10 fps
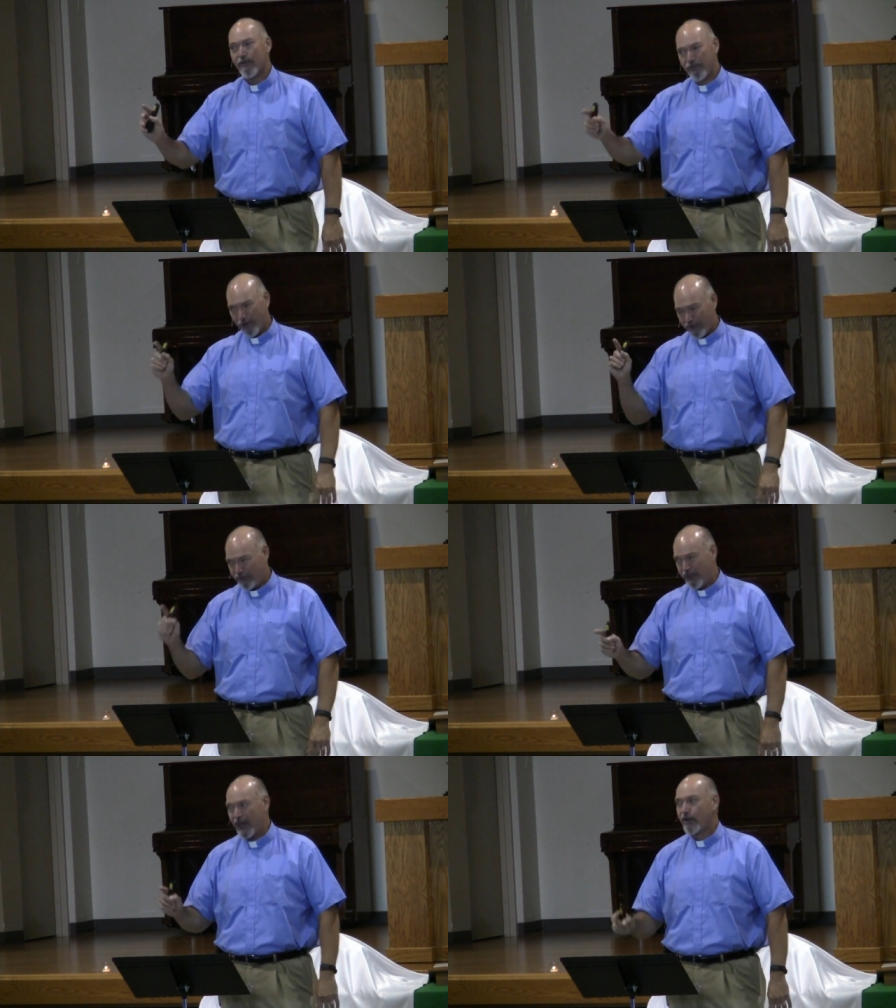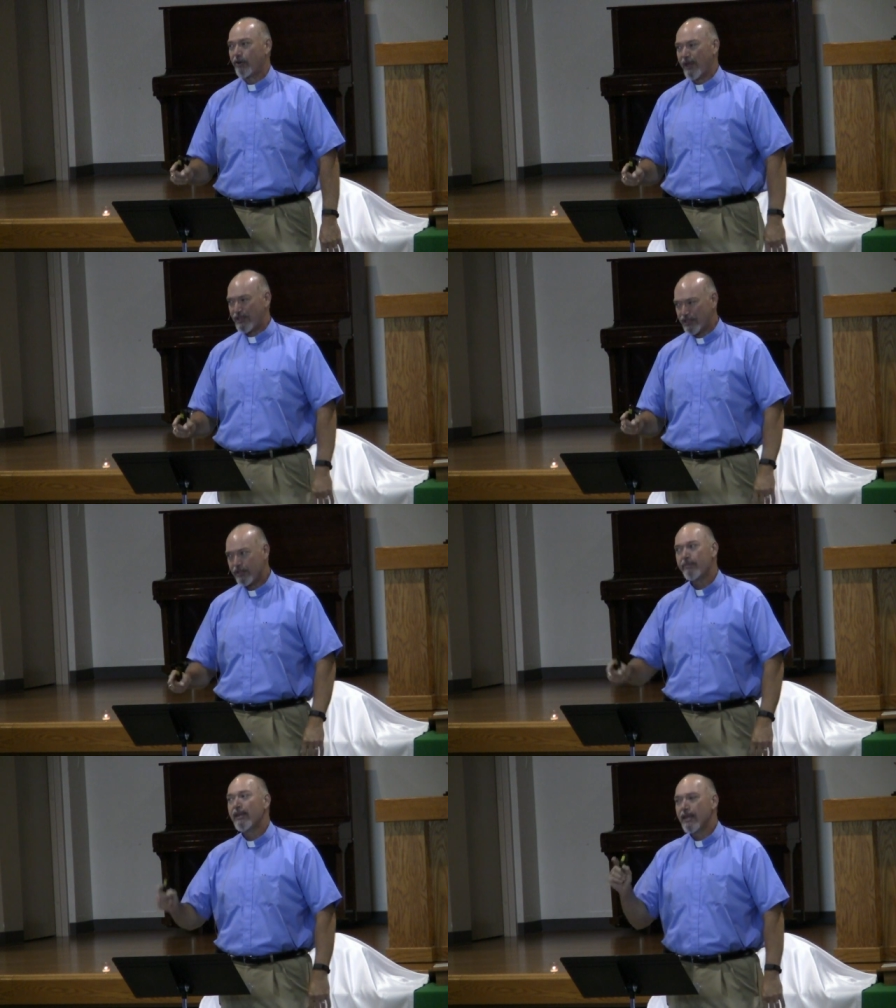for
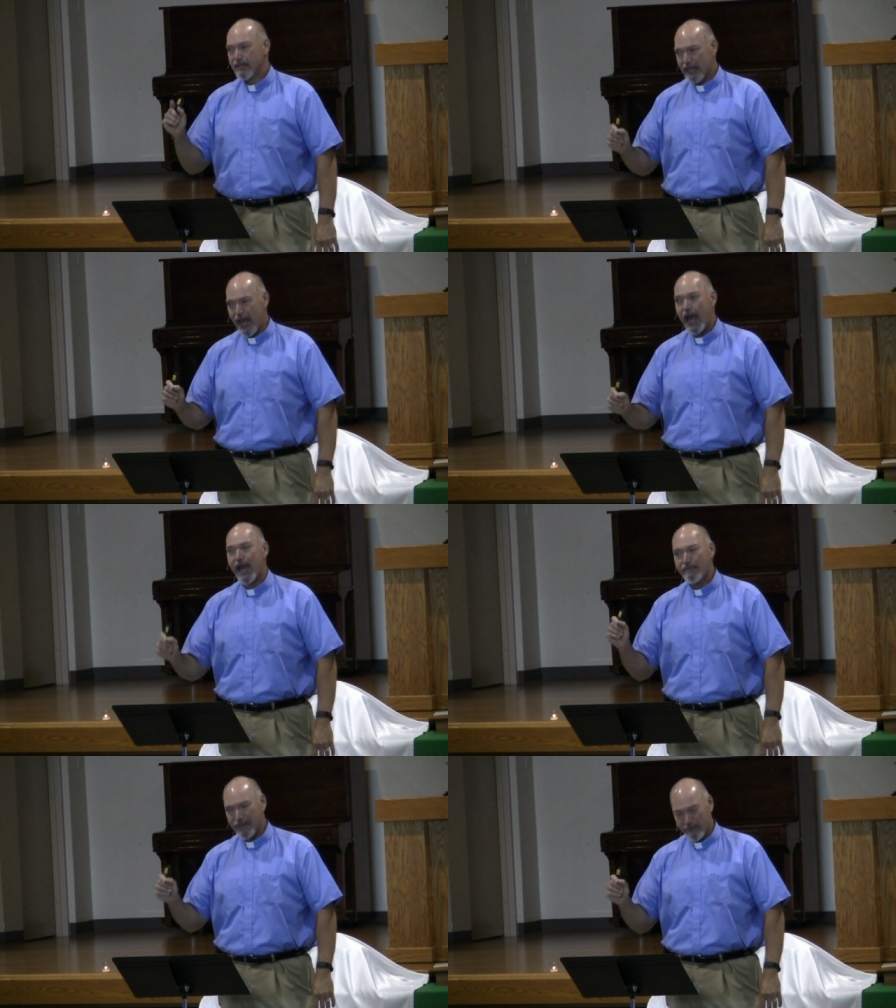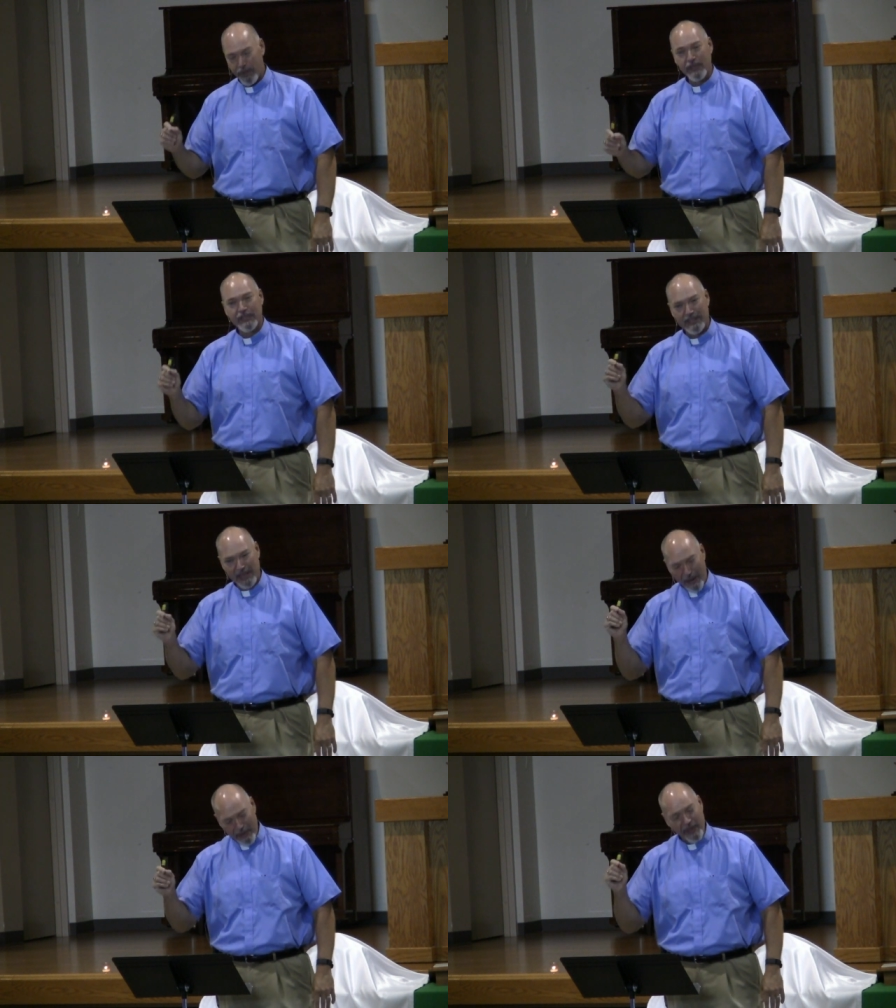vicarage. Time to put some